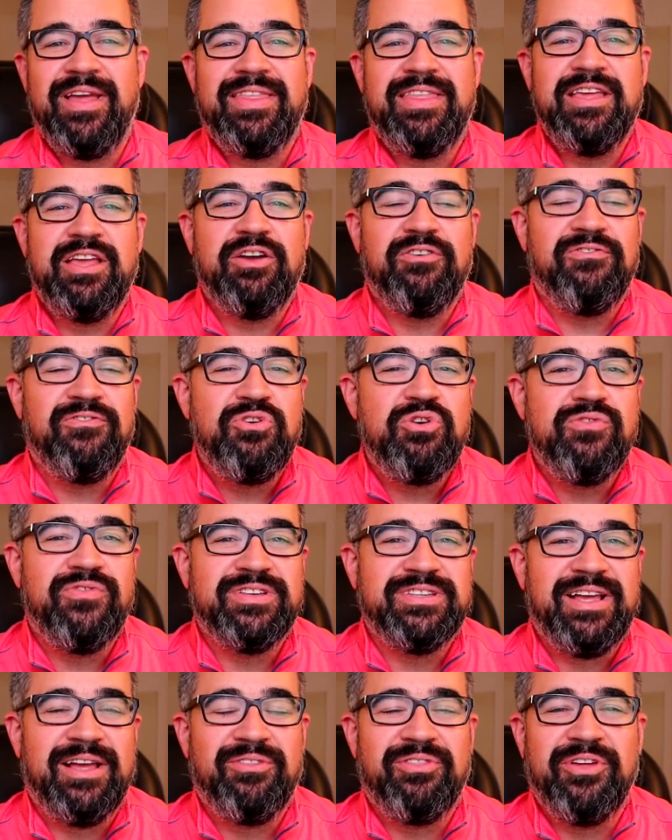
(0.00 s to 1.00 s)
I think a few of
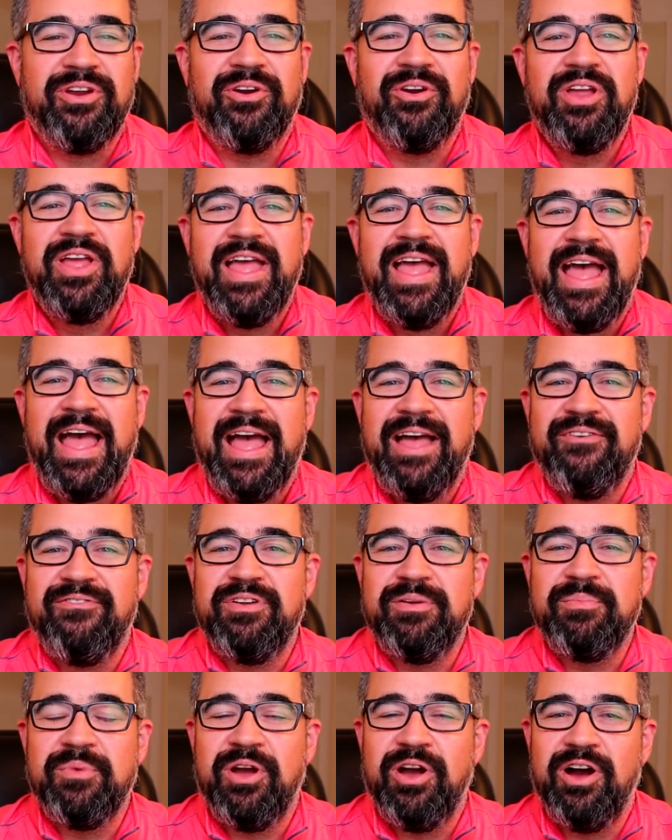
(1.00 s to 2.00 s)
us out there have
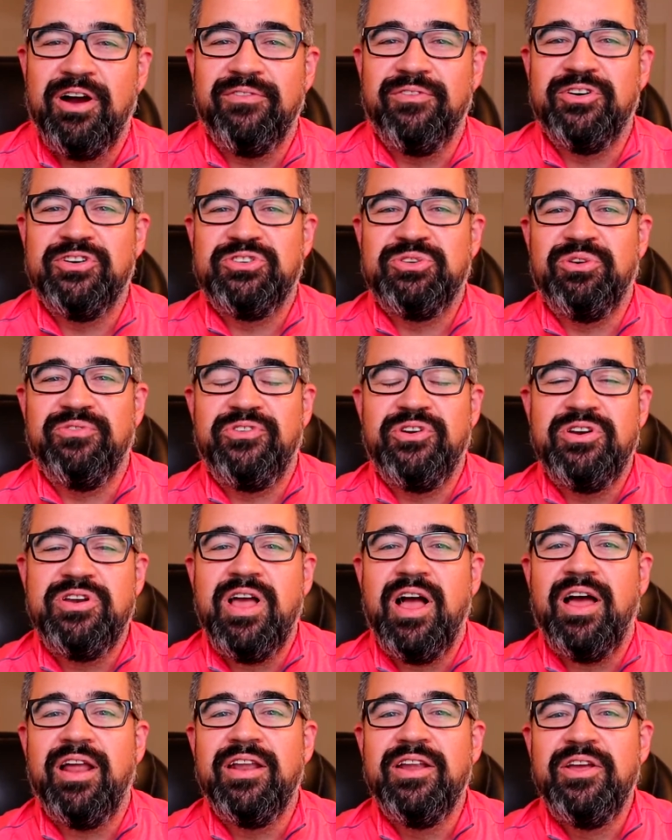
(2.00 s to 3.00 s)
him covered. So if you're
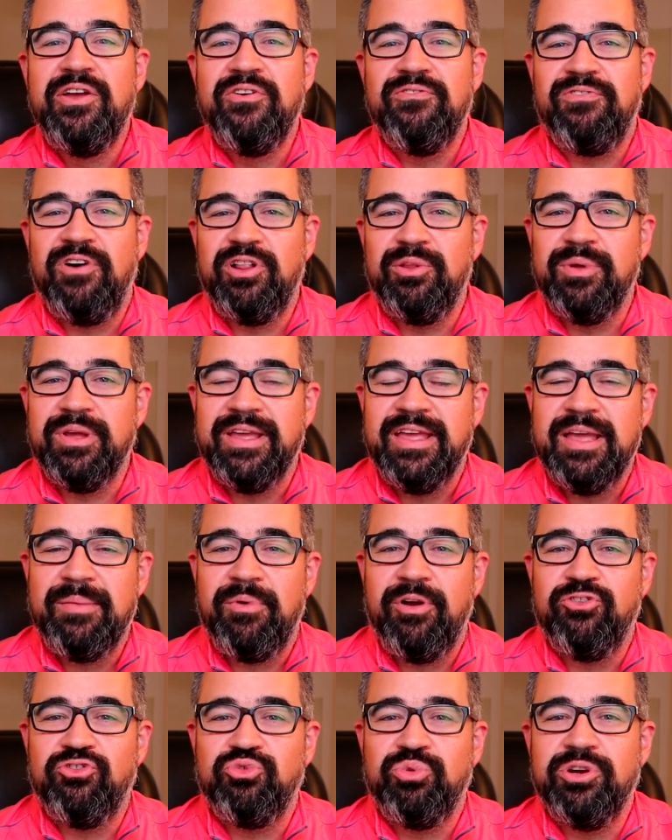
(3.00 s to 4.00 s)
not following
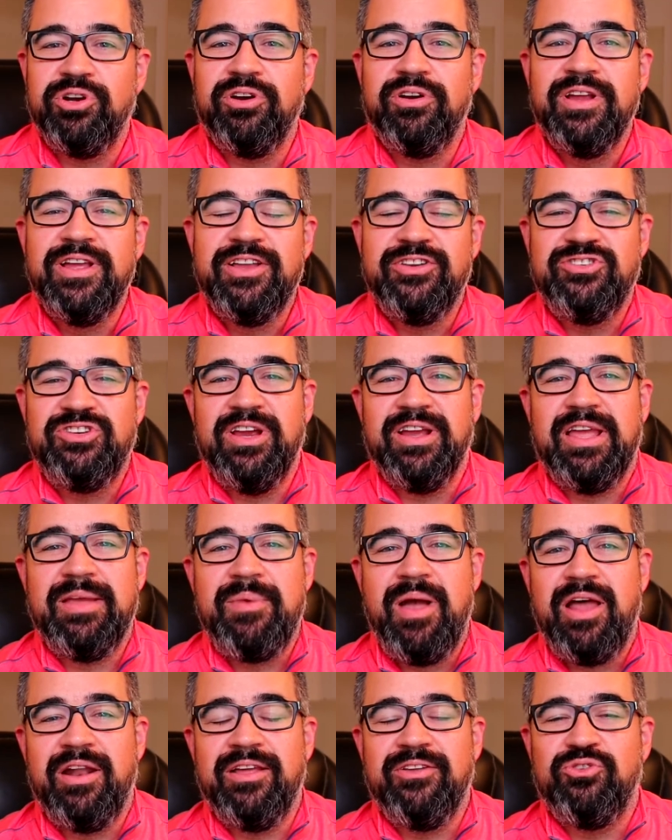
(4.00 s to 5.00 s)
him on Twitter, check
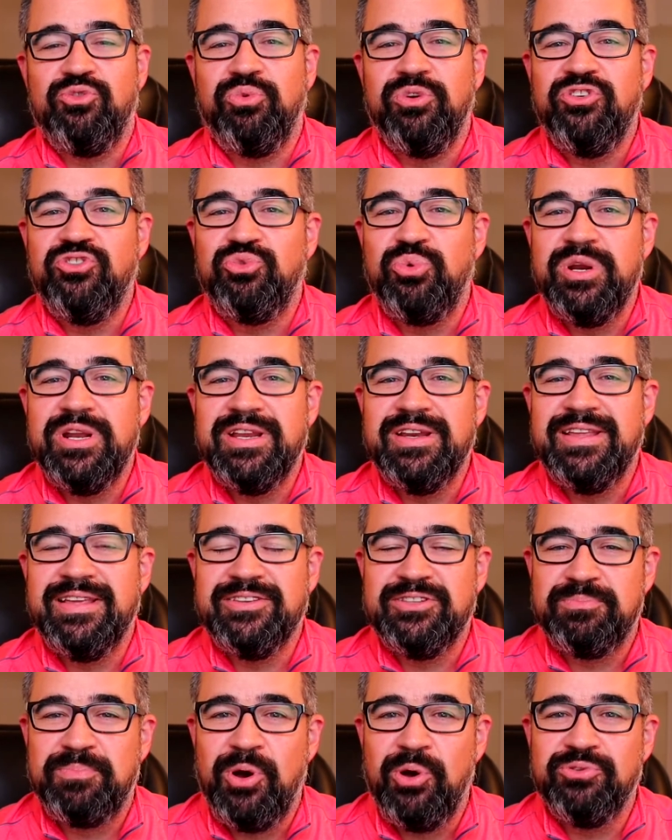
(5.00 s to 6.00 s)
him out. I retweeted
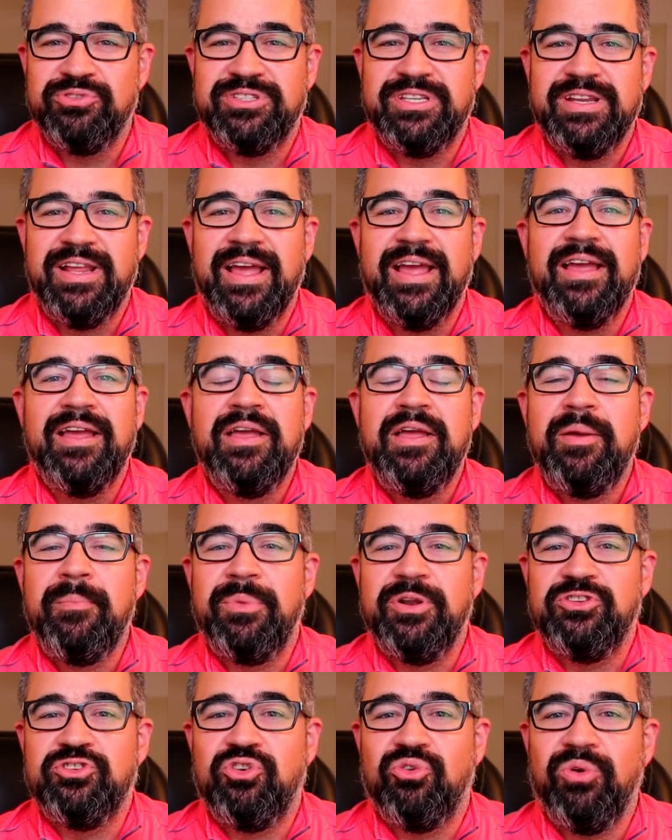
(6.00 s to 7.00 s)
his post today,
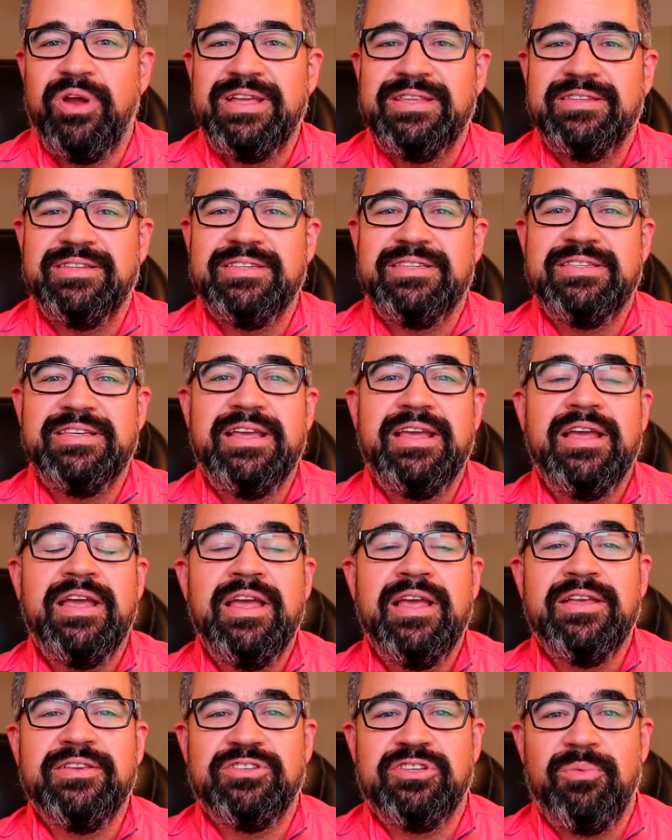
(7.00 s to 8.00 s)
but it's great to
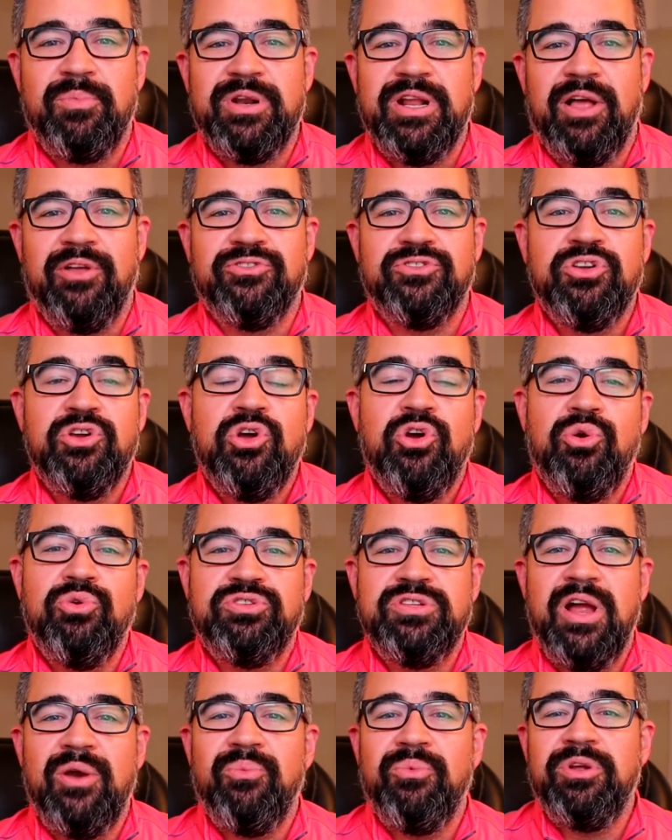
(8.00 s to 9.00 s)
see someone else
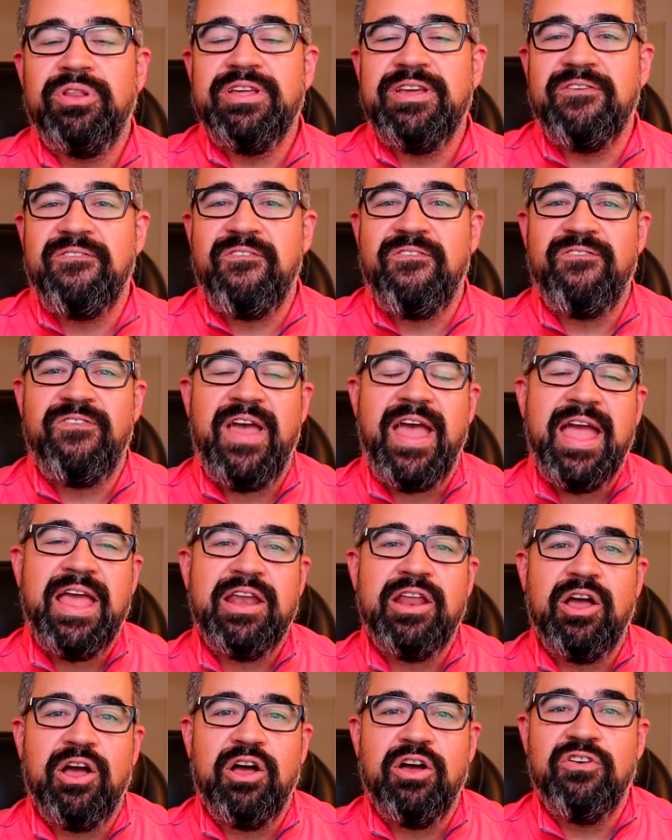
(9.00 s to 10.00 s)
who's not really a
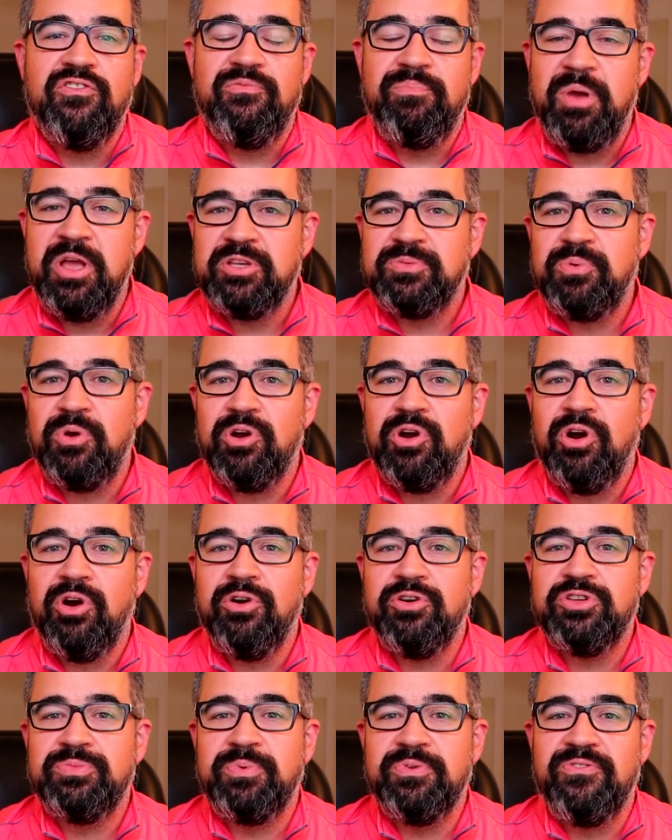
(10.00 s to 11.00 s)
fan of baseball
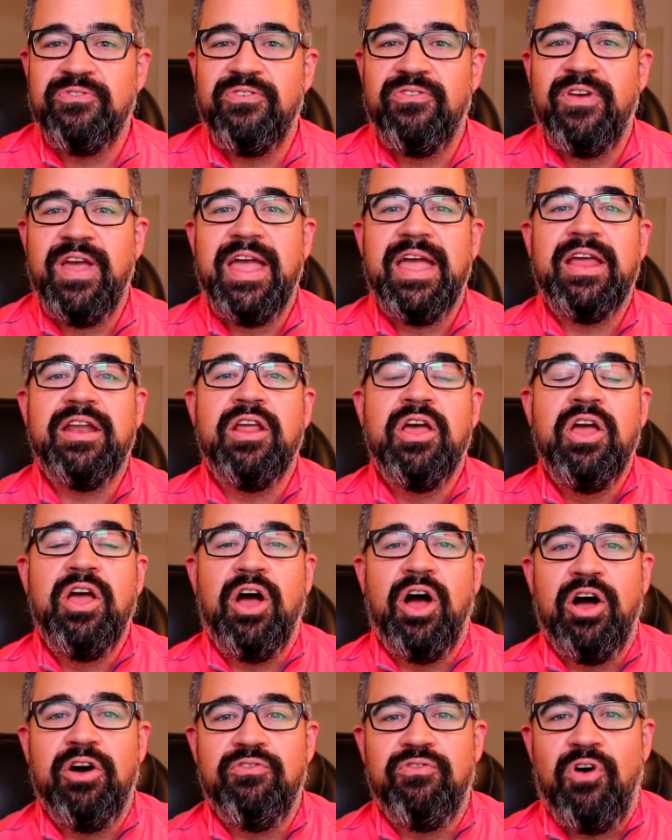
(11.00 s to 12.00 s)
cards, but fan
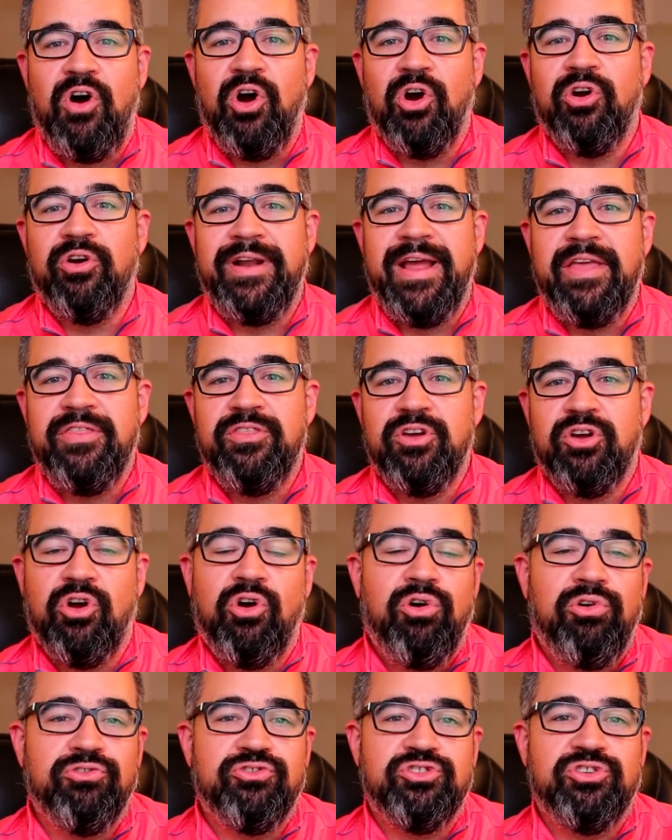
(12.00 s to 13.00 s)
of art and the
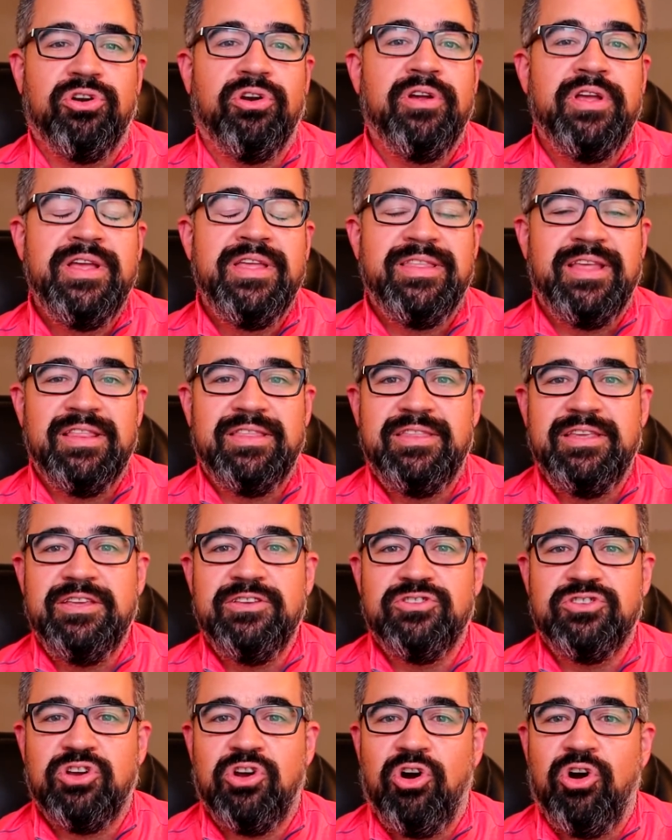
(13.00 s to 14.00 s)
culture that
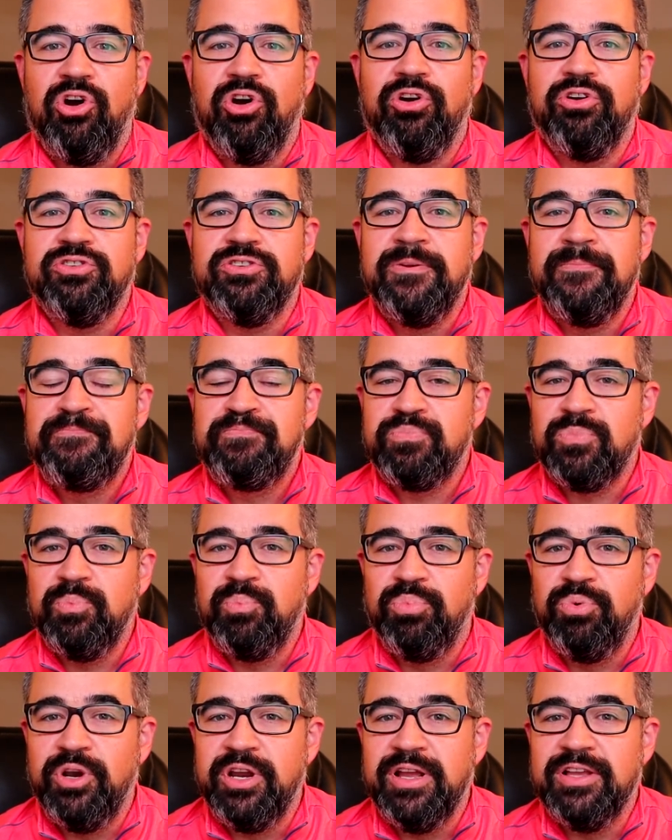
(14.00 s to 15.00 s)
these cards
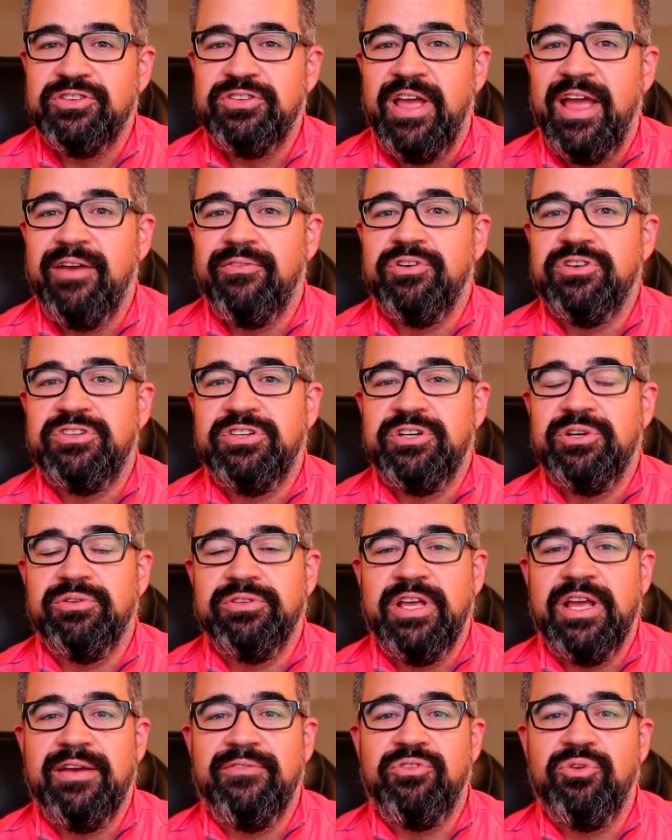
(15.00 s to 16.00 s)
bring us every
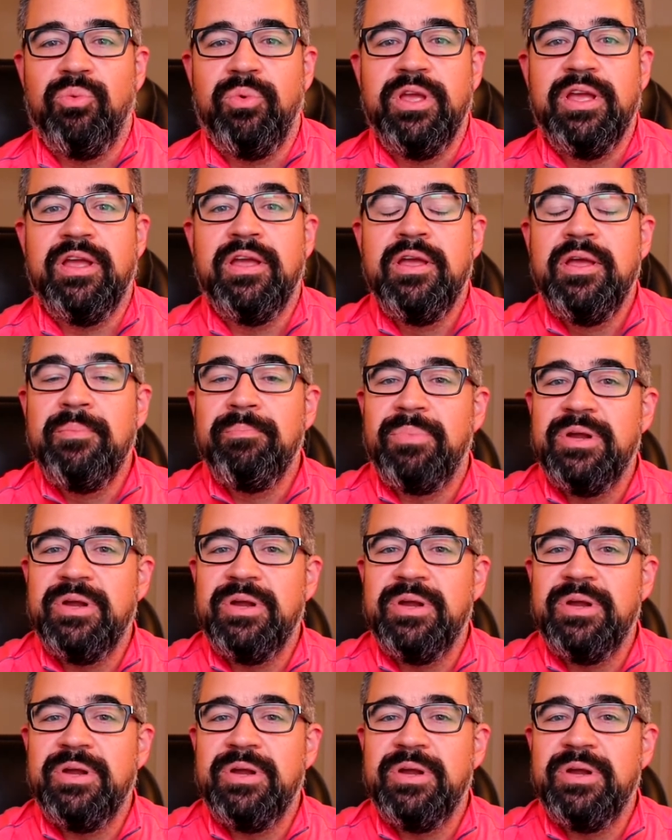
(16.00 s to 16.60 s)
single day of the week.